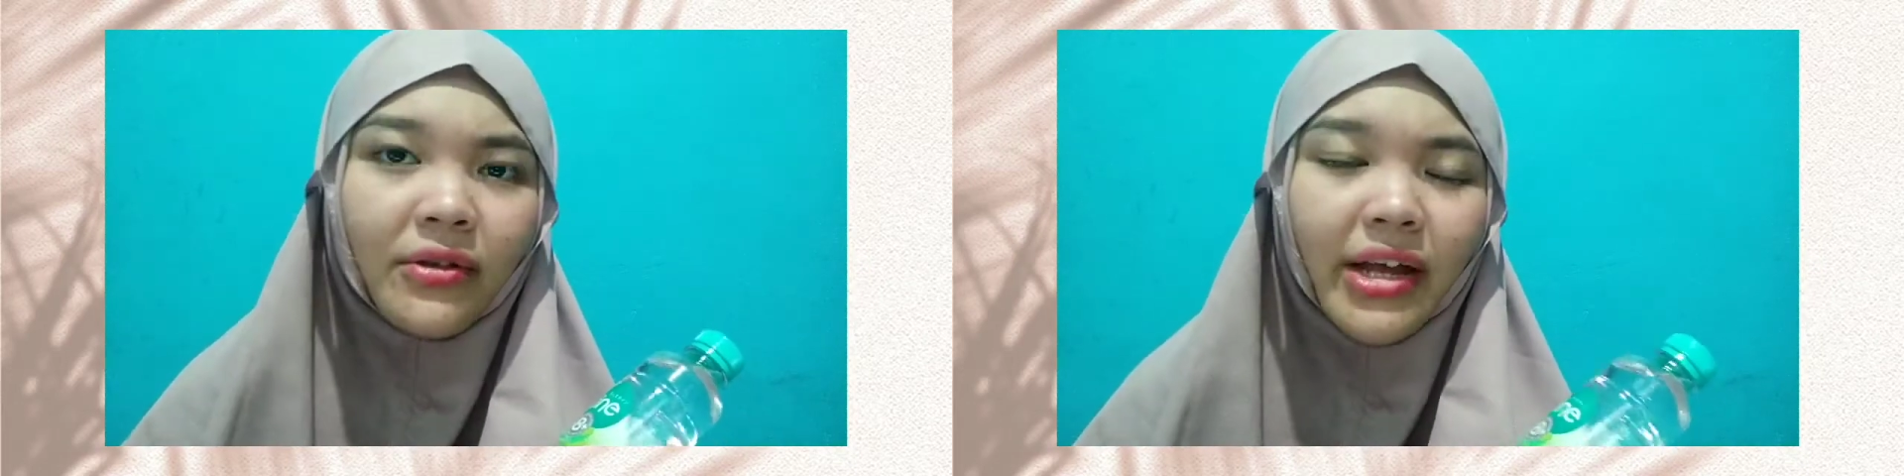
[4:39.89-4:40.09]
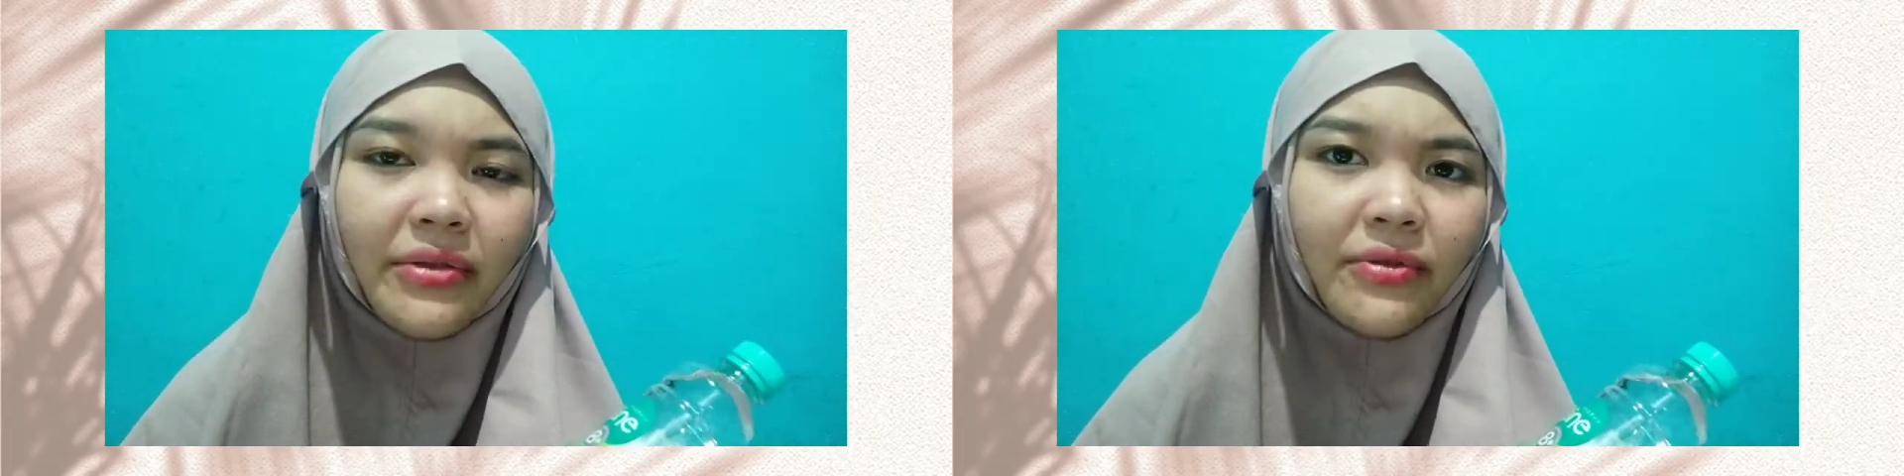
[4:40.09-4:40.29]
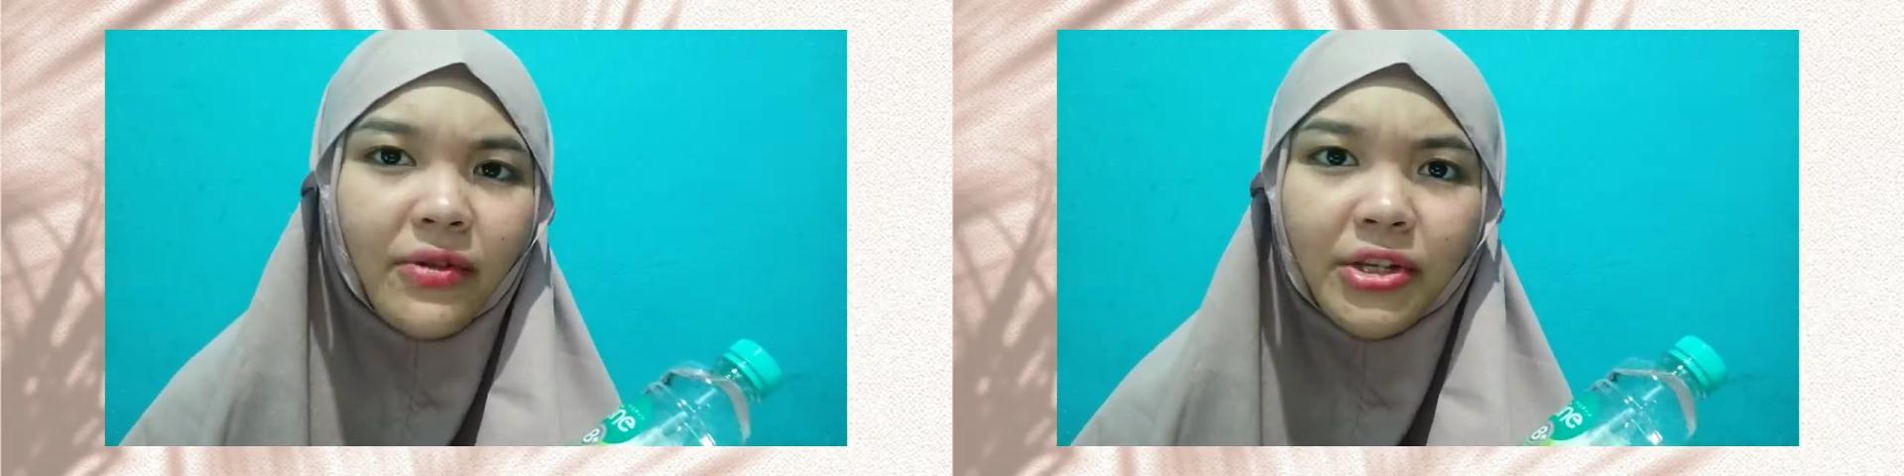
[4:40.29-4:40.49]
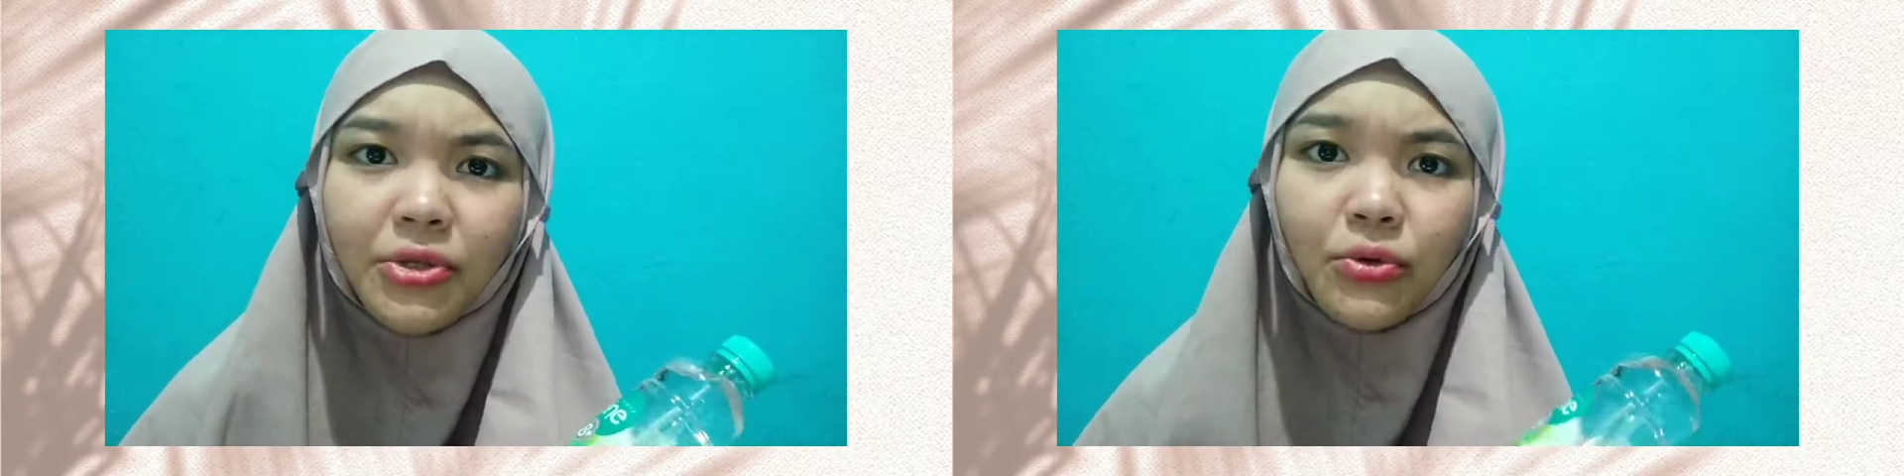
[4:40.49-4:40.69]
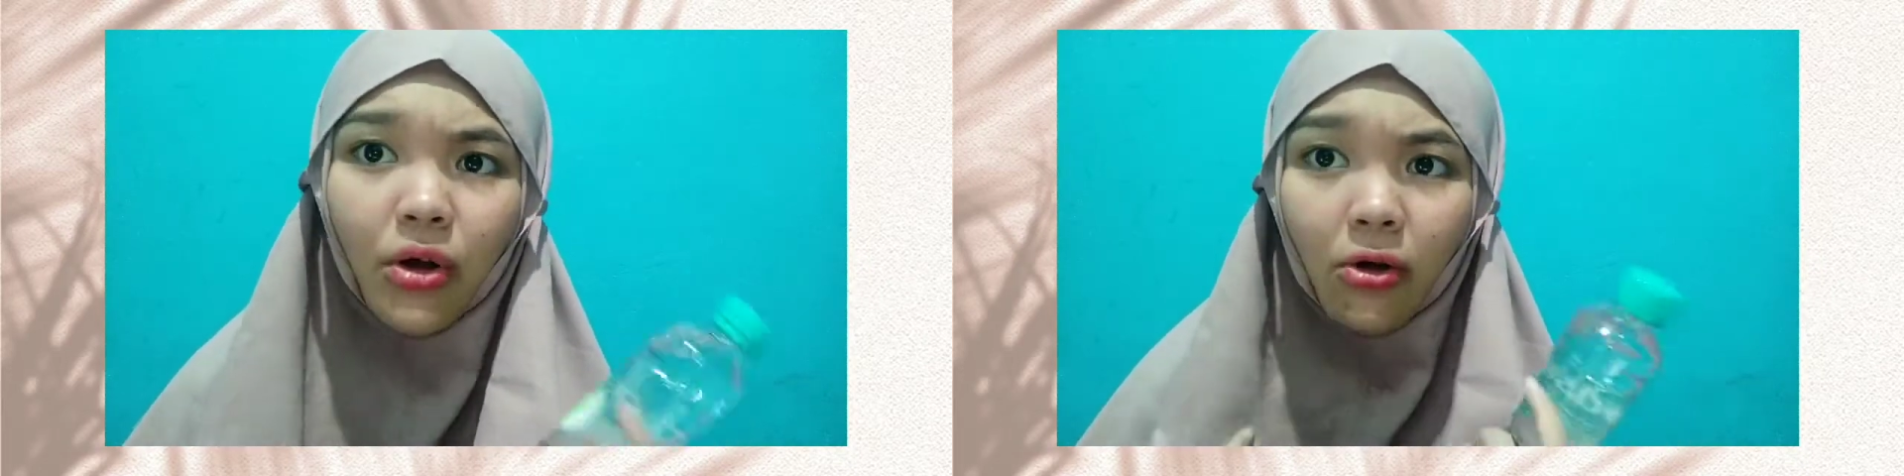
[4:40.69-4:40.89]

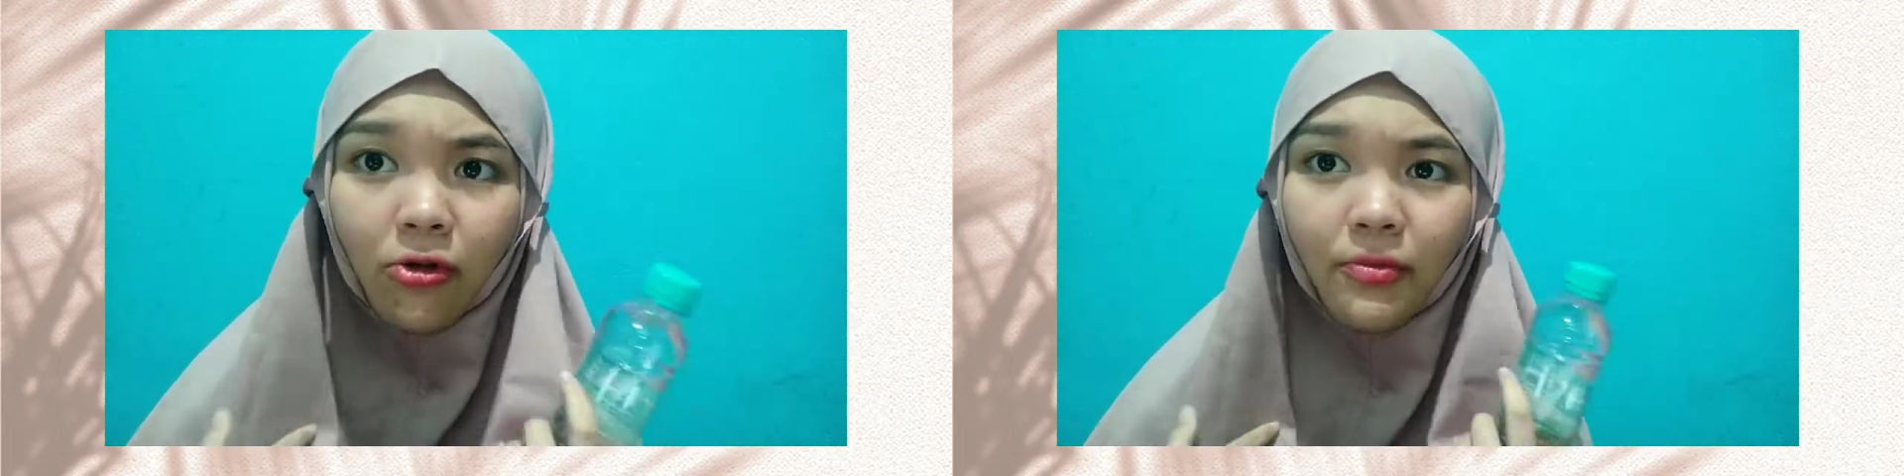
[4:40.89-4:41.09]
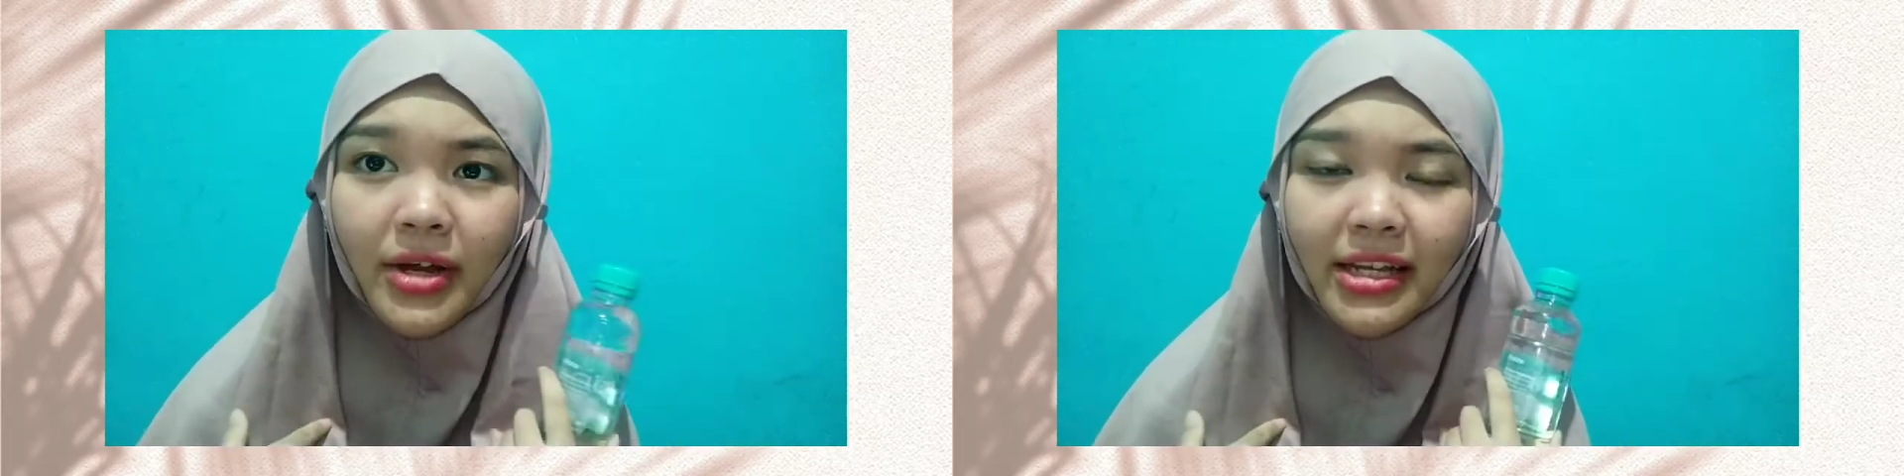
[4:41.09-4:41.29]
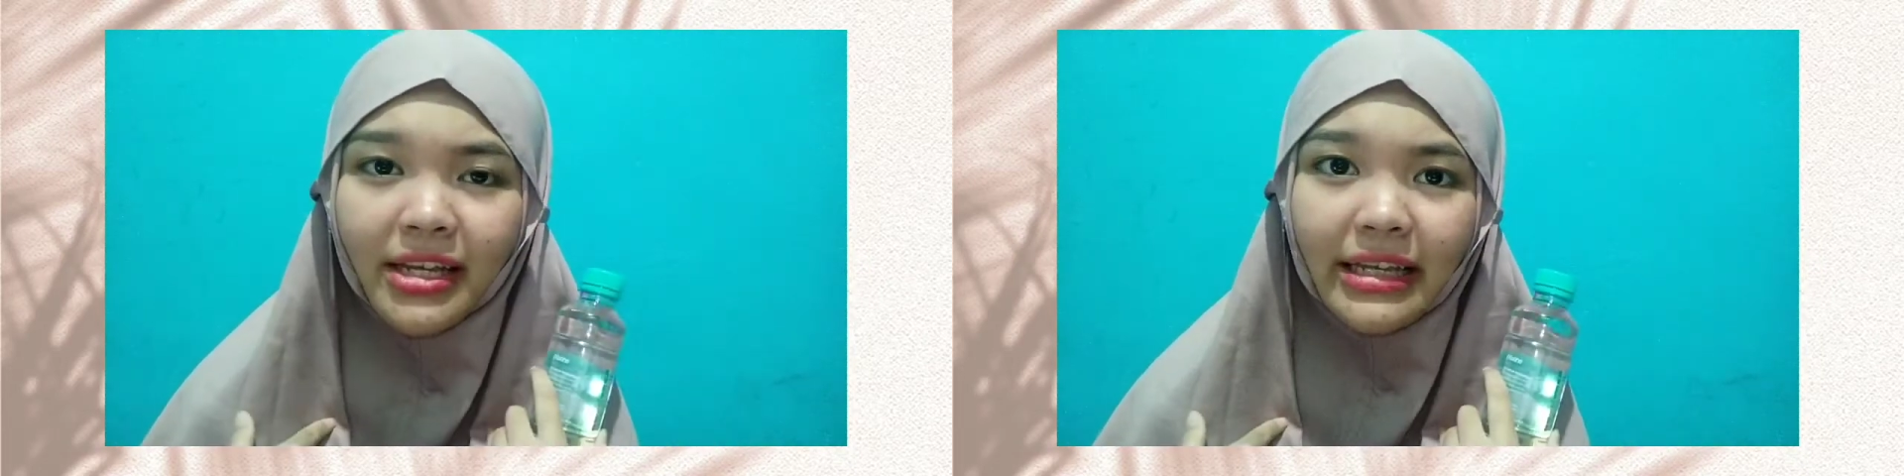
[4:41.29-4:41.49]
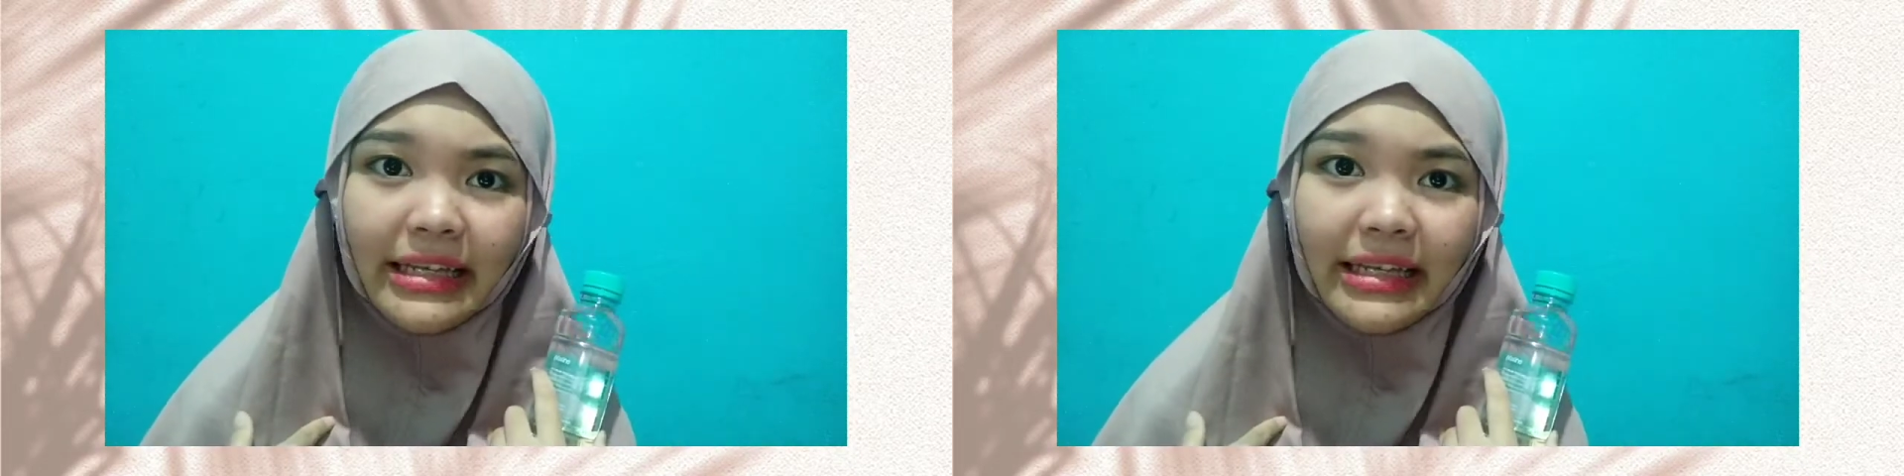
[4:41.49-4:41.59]
entrance to our body